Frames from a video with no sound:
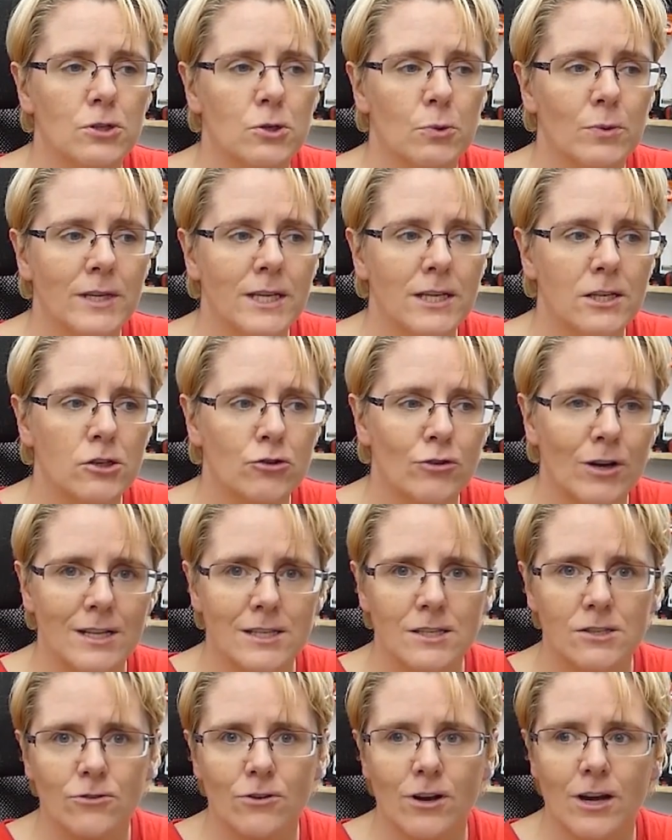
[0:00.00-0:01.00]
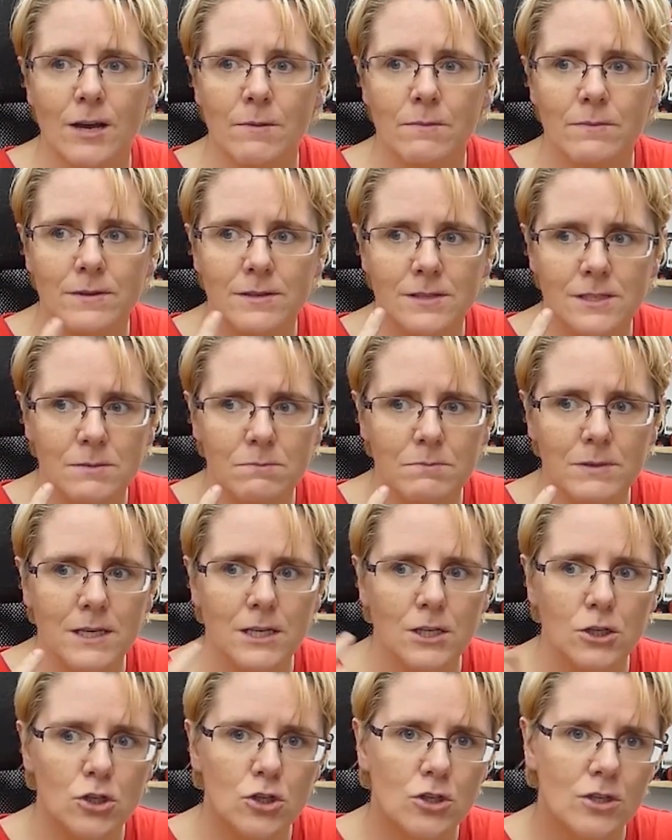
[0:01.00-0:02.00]
So we need to transcribe the
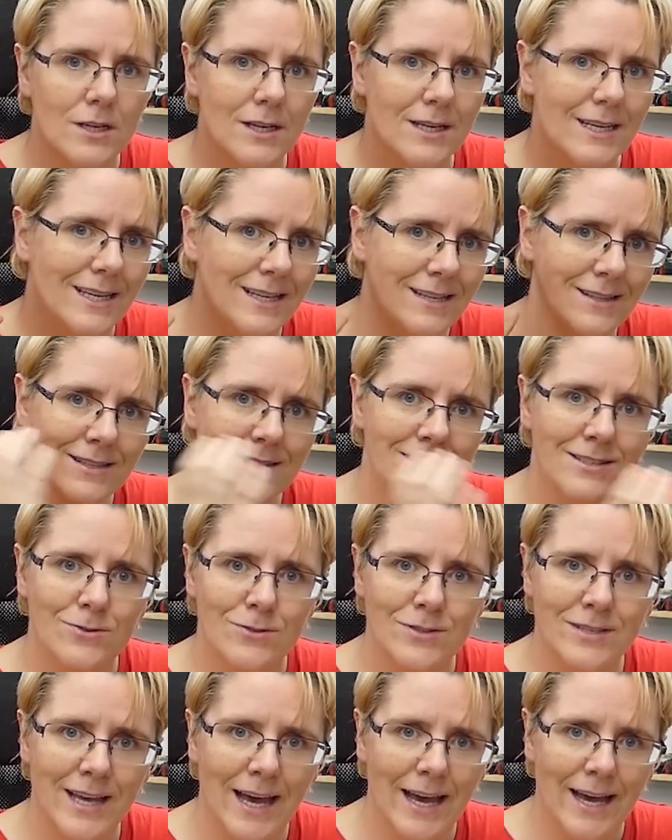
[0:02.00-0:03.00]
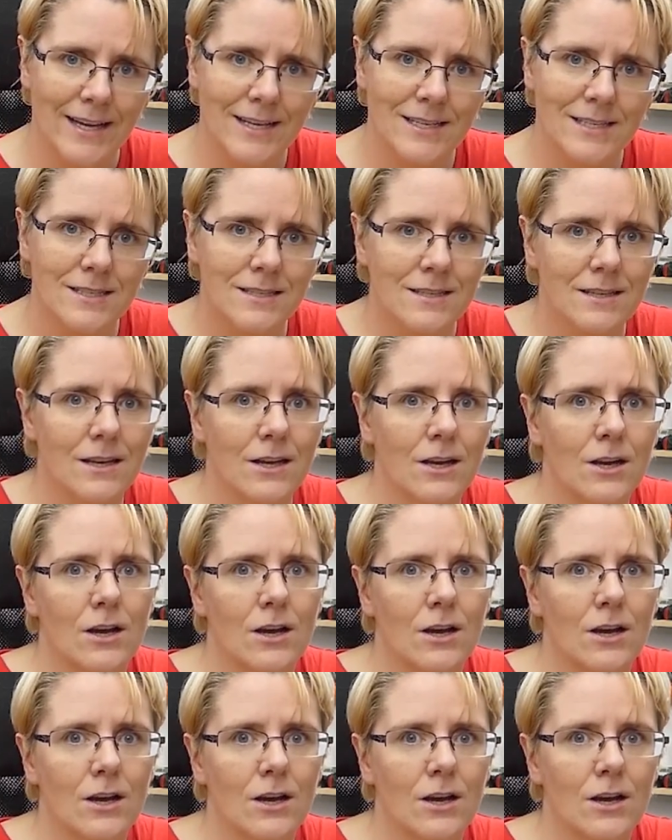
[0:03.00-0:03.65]
speech into text.